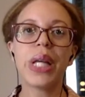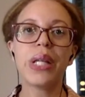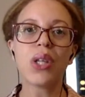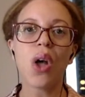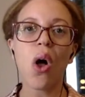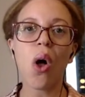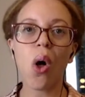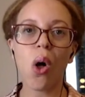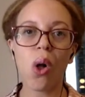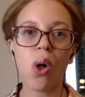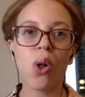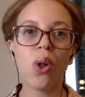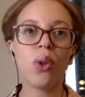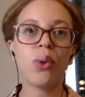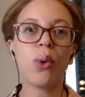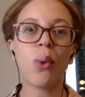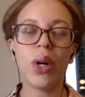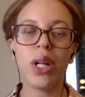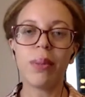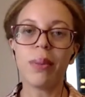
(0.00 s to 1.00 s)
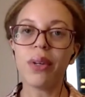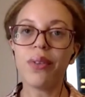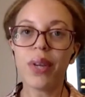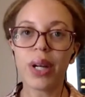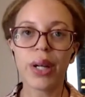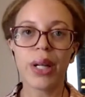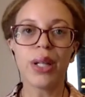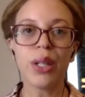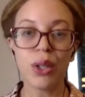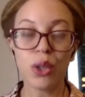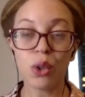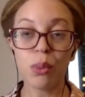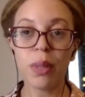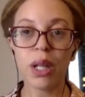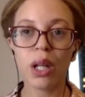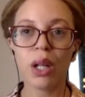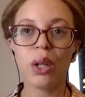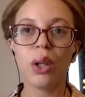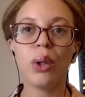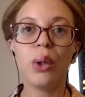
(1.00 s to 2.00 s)
it's all going to be very doom
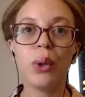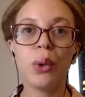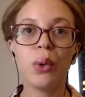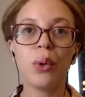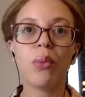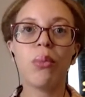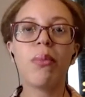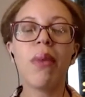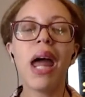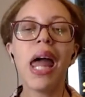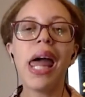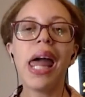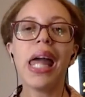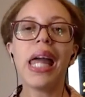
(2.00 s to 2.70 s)
and gloom.